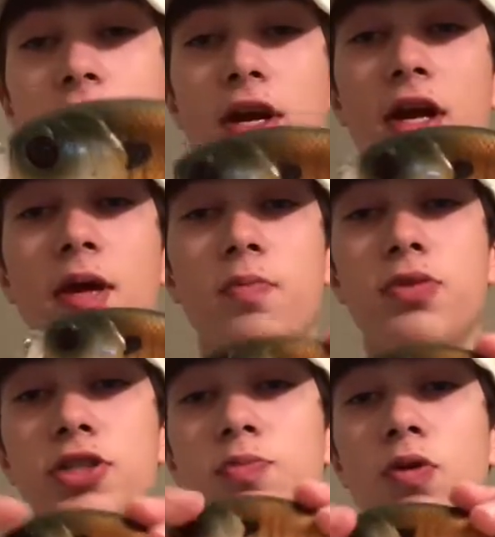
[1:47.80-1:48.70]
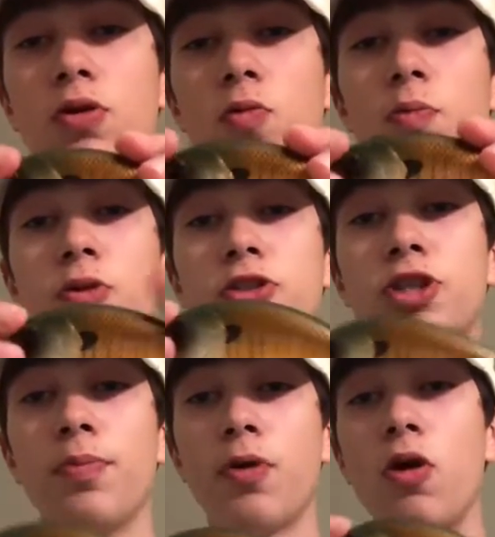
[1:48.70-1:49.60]
and pre-spawn will push
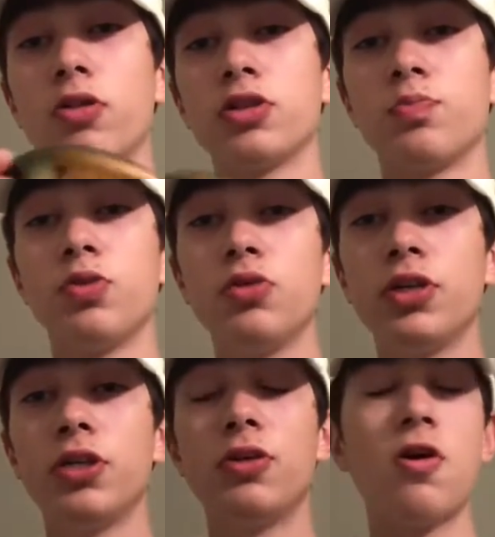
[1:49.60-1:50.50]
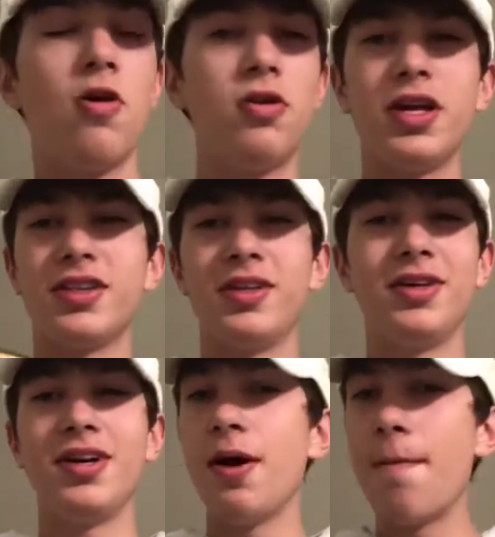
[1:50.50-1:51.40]
up all those bluegill, all like
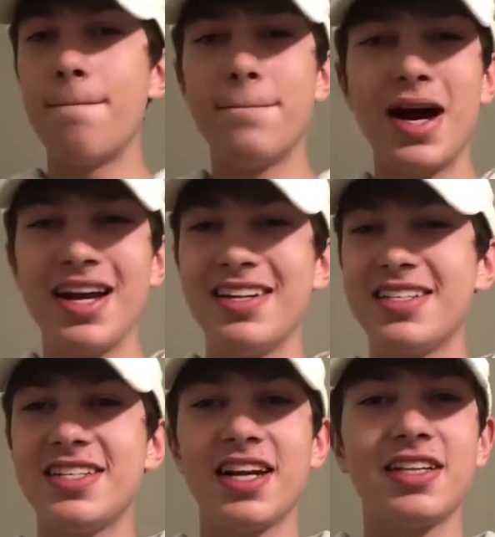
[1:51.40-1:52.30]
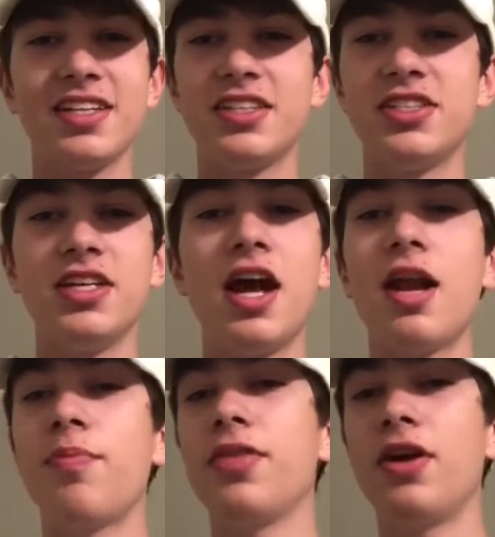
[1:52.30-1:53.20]
the Mayan cichlids you got
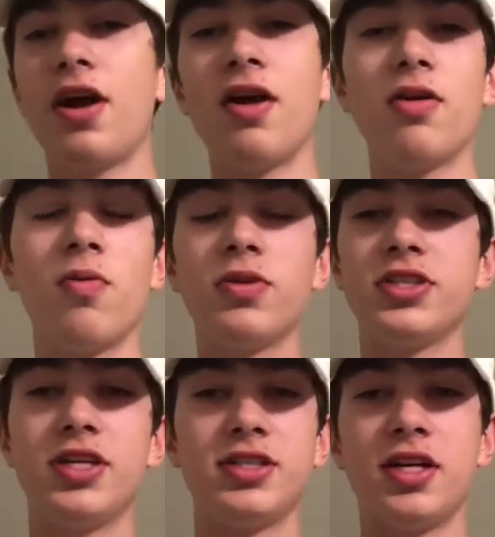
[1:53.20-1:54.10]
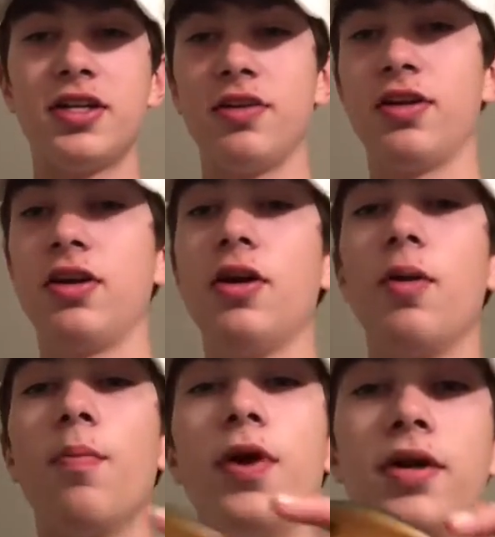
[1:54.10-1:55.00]
up there. I don't know what you guys got down there,
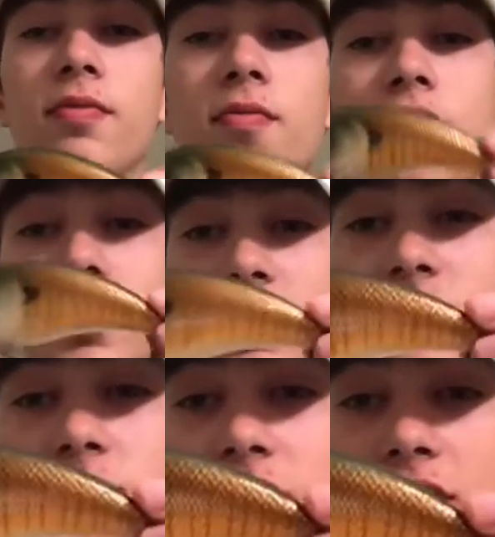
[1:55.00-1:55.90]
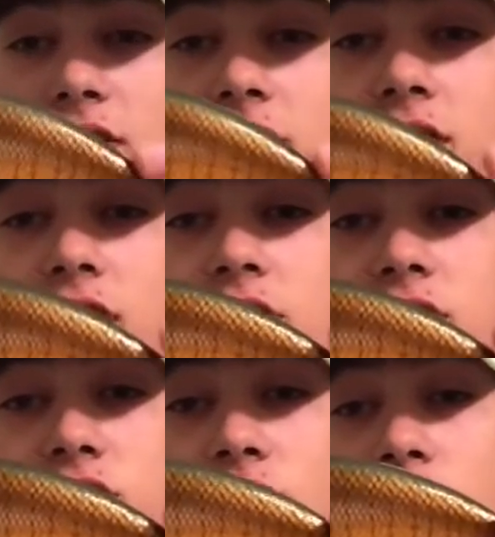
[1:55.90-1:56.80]
but this right here
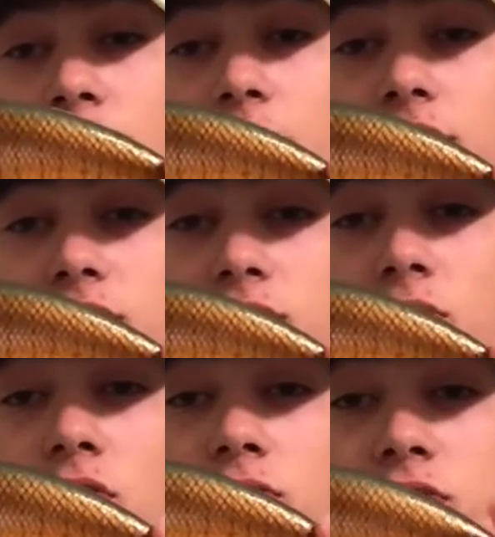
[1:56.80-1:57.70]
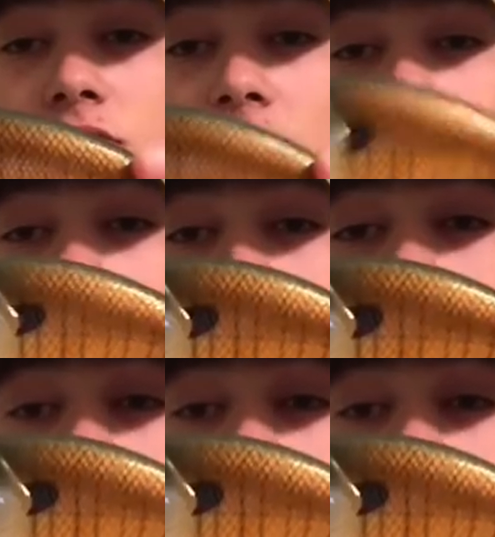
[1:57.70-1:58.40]
is a great bait to throw, just not on this bill.